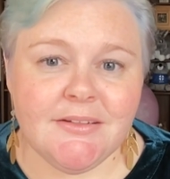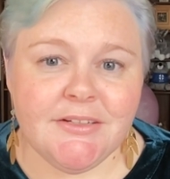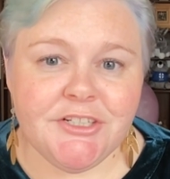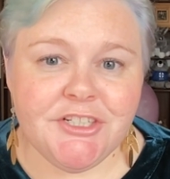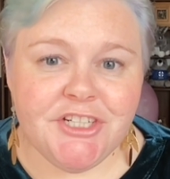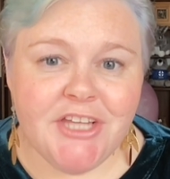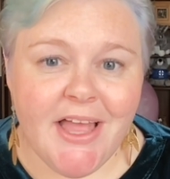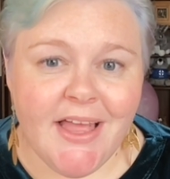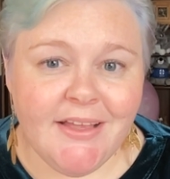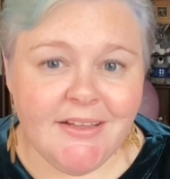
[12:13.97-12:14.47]

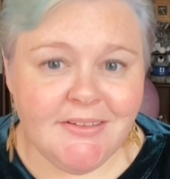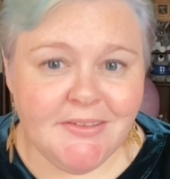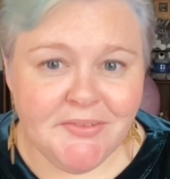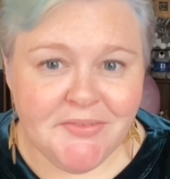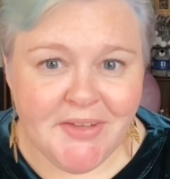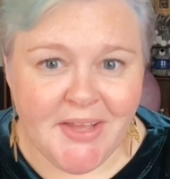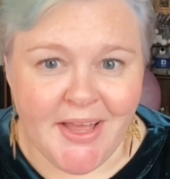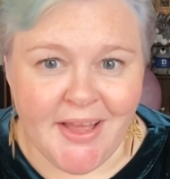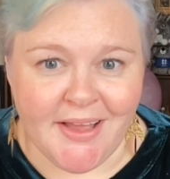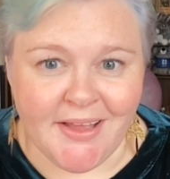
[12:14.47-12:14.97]
Child
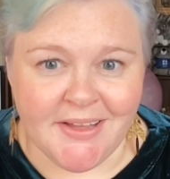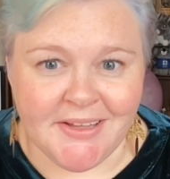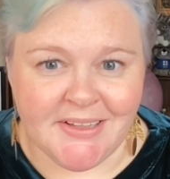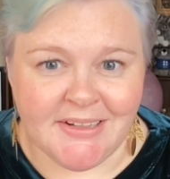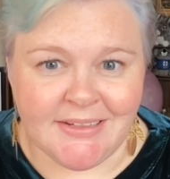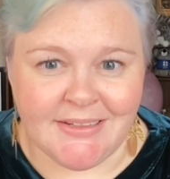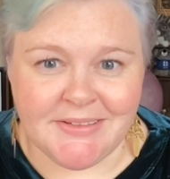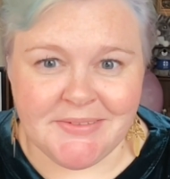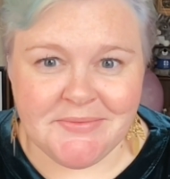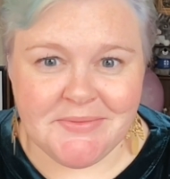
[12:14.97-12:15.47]
of
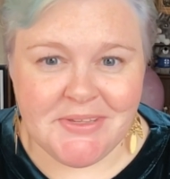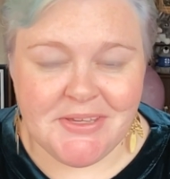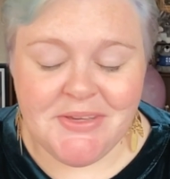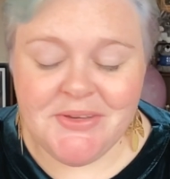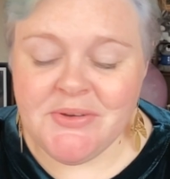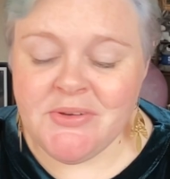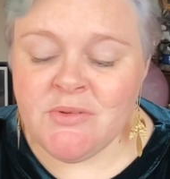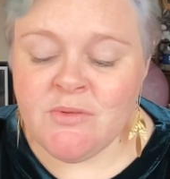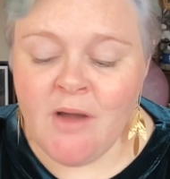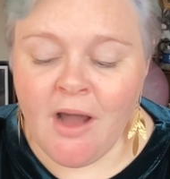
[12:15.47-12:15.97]
God,
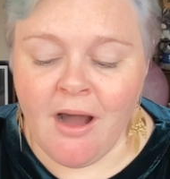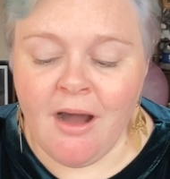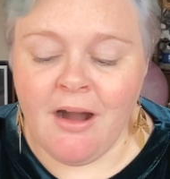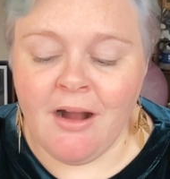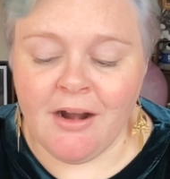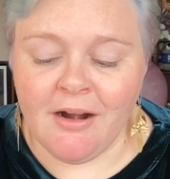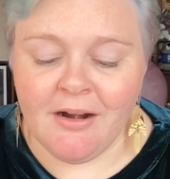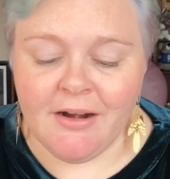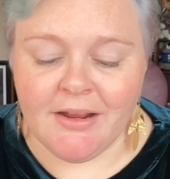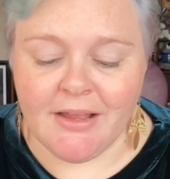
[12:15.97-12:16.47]
you
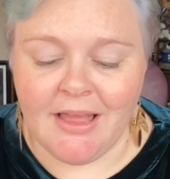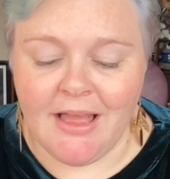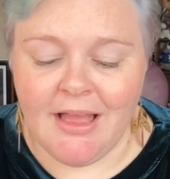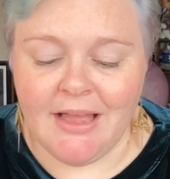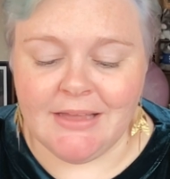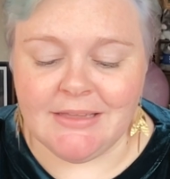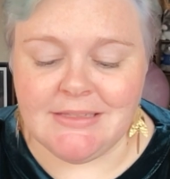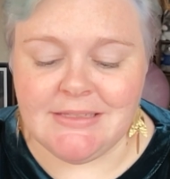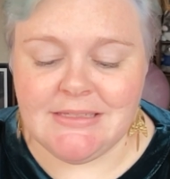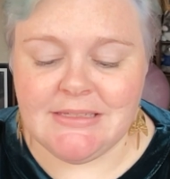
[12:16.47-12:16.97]
are
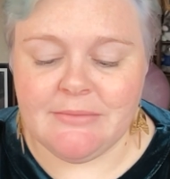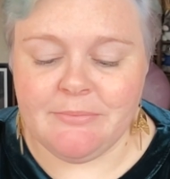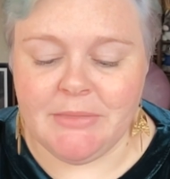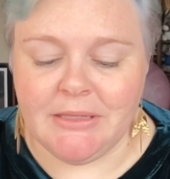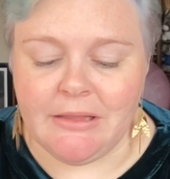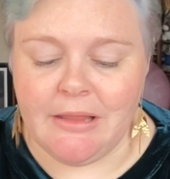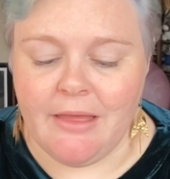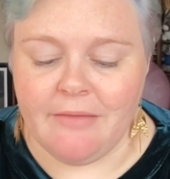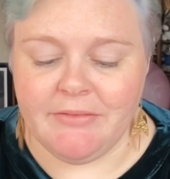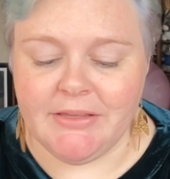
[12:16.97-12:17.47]
God's
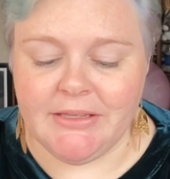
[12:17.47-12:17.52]
beloved.